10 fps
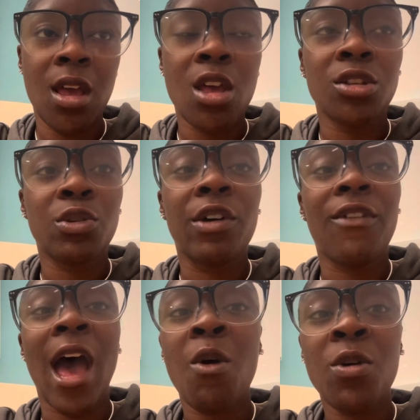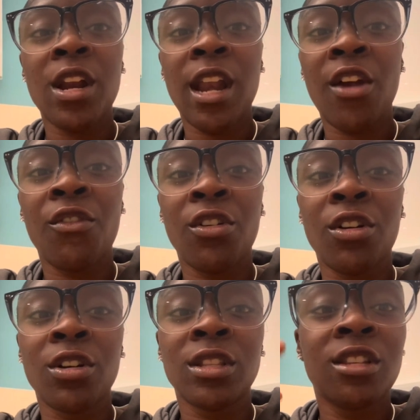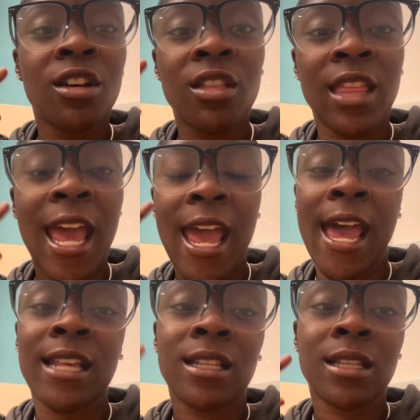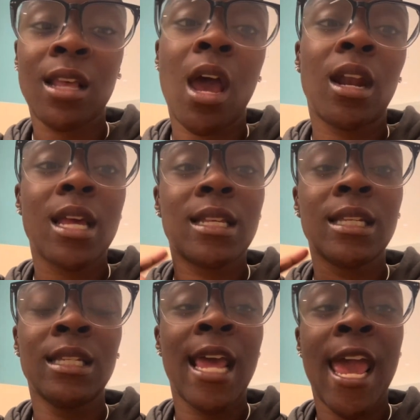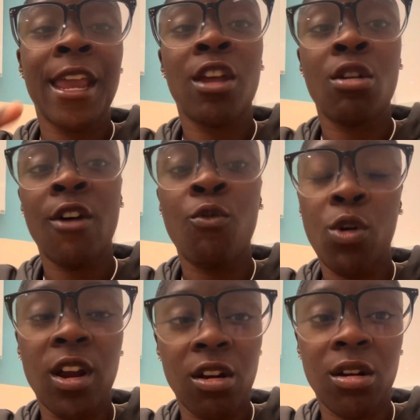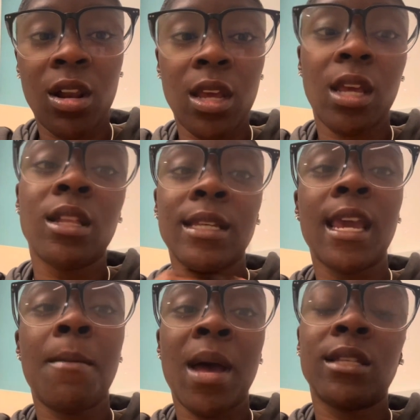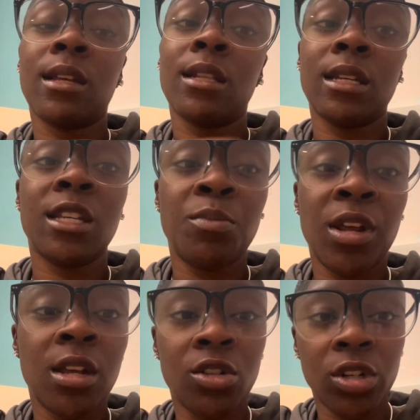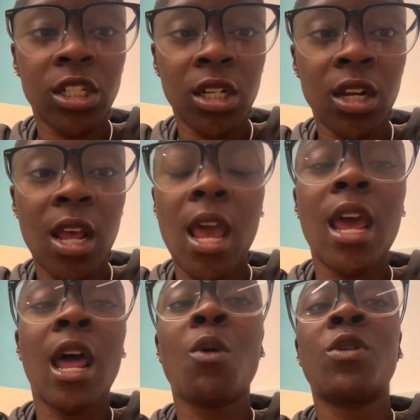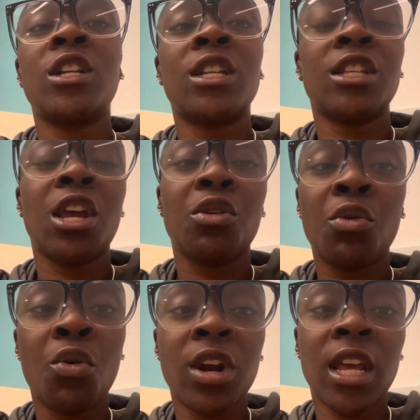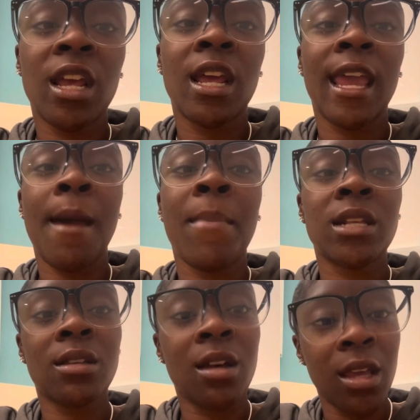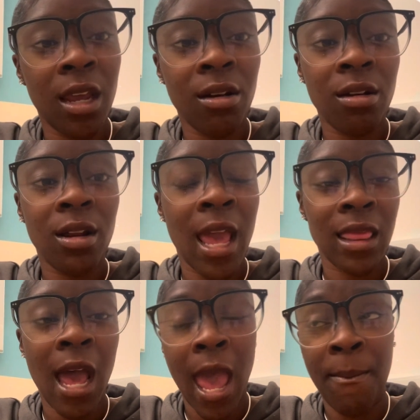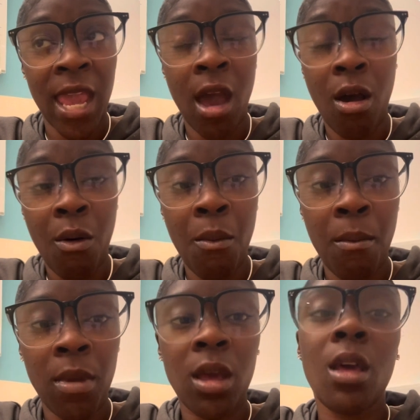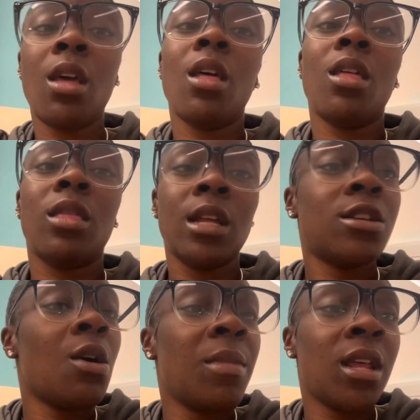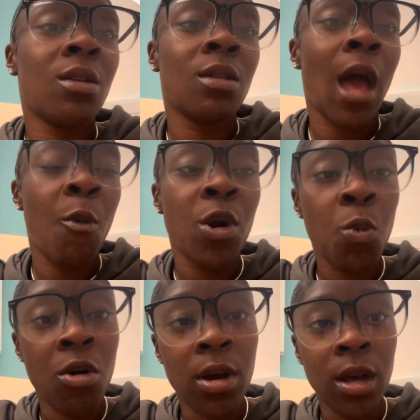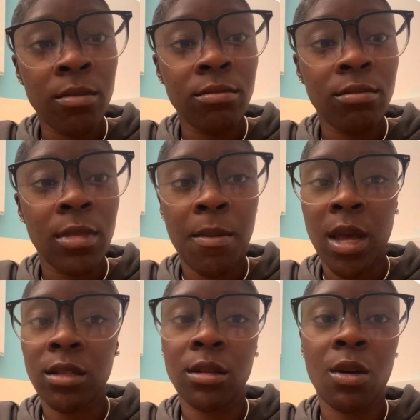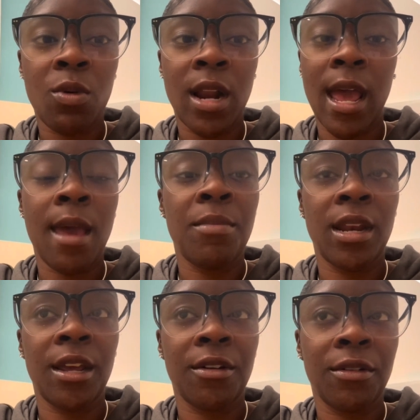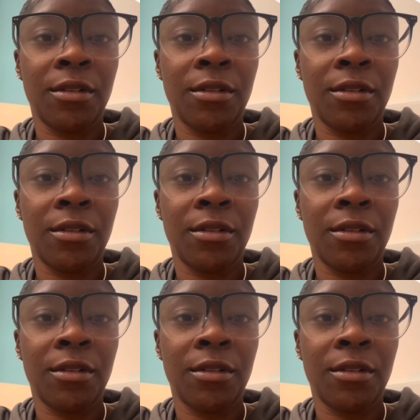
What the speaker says: So if I would have never took that as a sign as his dad getting off work early and taking my son to his pediatrician, and I would have just ignored it and kept my son here at home, they told me I would have woke up and my son would not have been here.